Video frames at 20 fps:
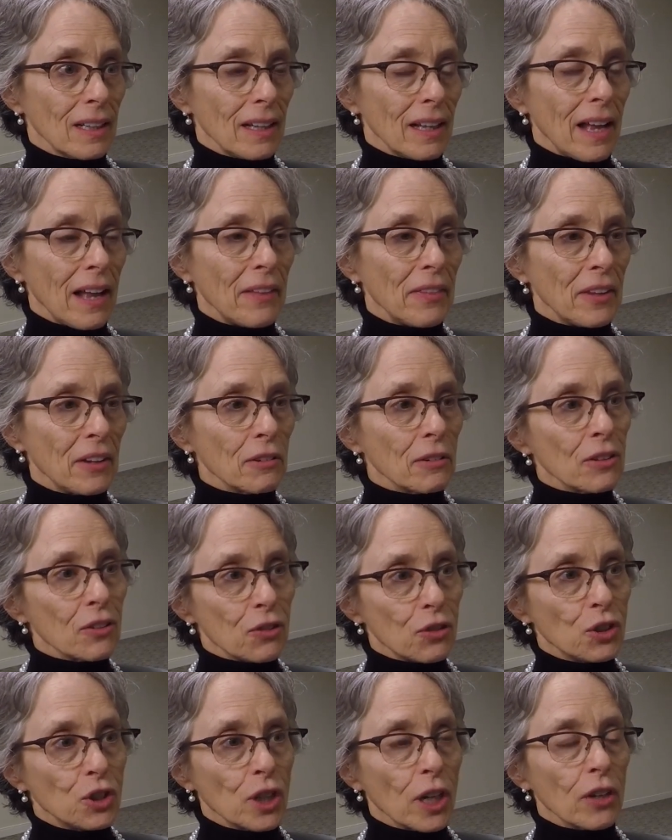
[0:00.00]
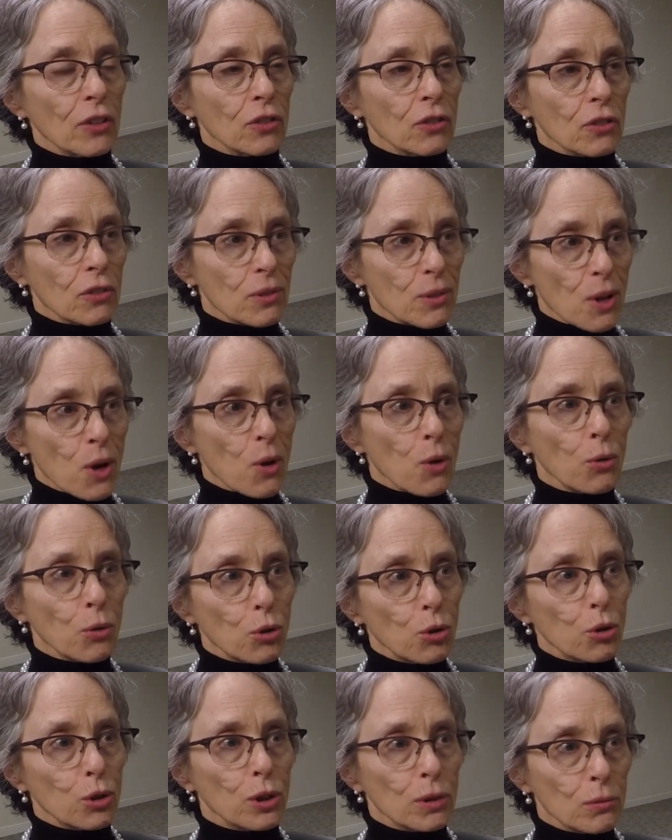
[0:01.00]
And there is just no
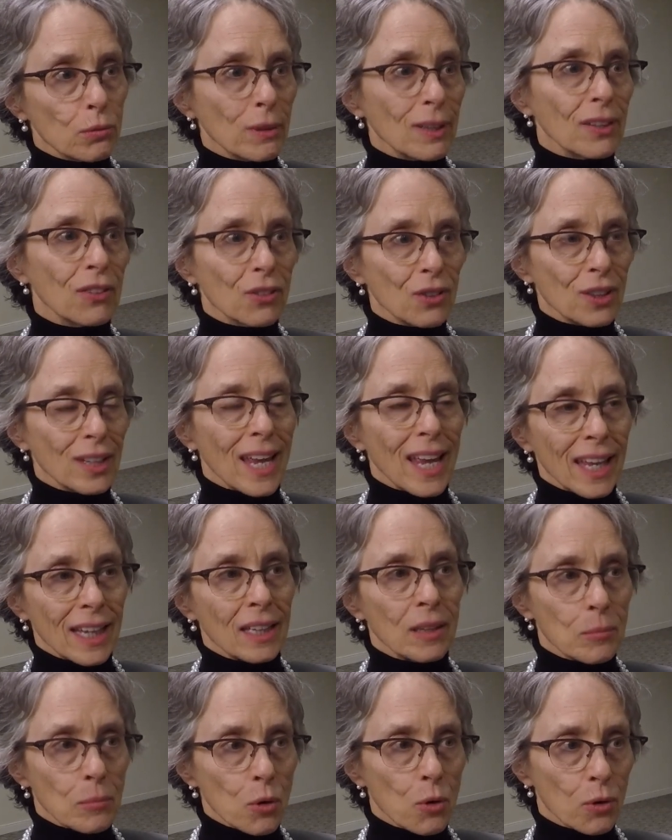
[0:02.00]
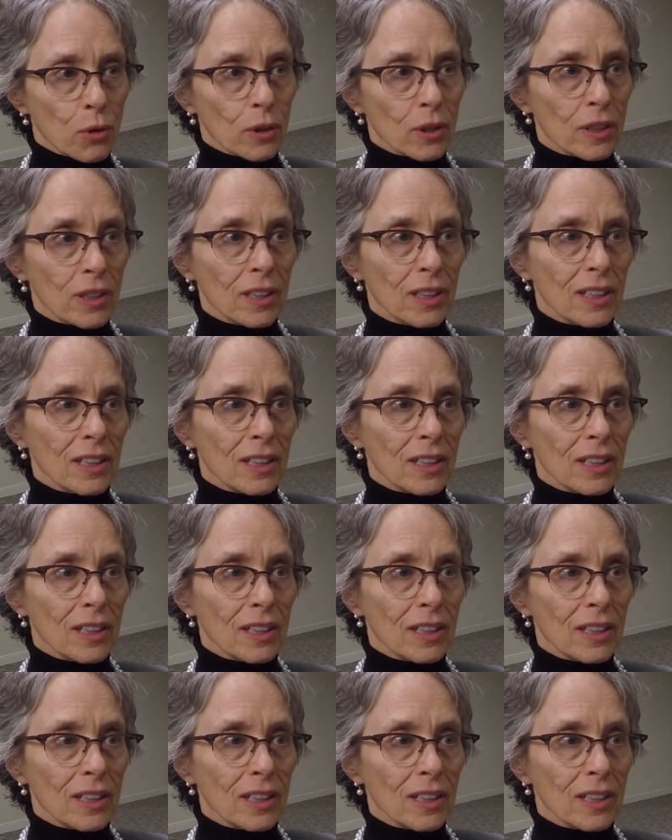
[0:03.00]
good reason anymore